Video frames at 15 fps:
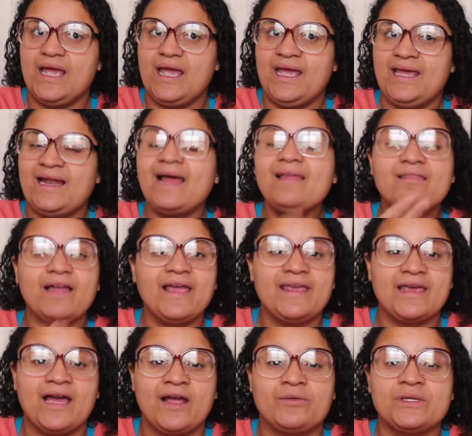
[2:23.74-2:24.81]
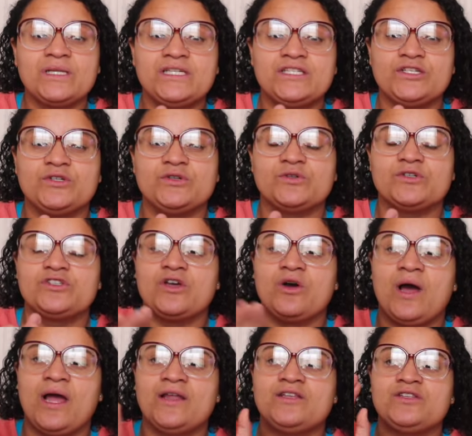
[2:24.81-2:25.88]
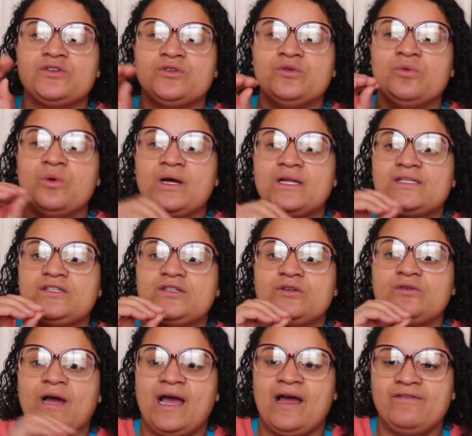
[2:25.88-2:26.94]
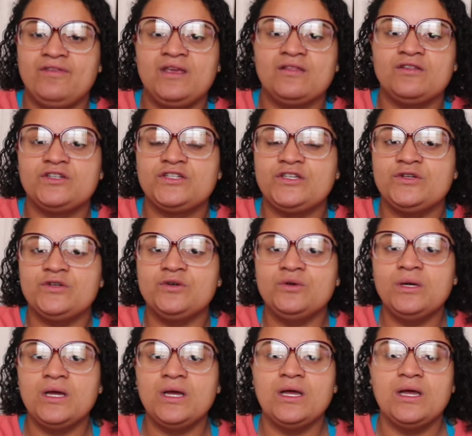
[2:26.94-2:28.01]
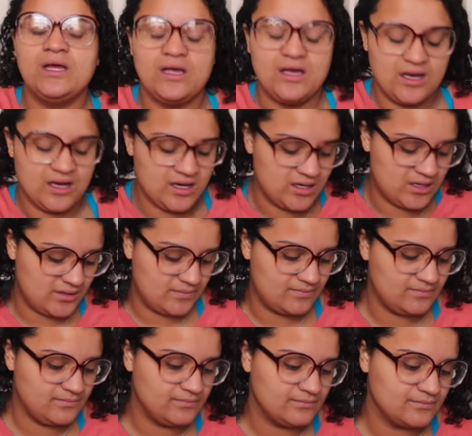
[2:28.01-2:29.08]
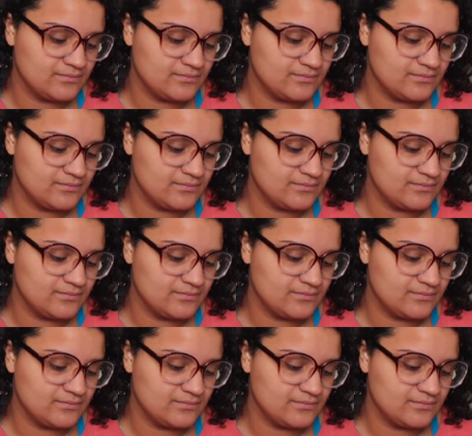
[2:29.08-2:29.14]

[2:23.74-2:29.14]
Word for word: and I like it I really do so I do want to have the other two um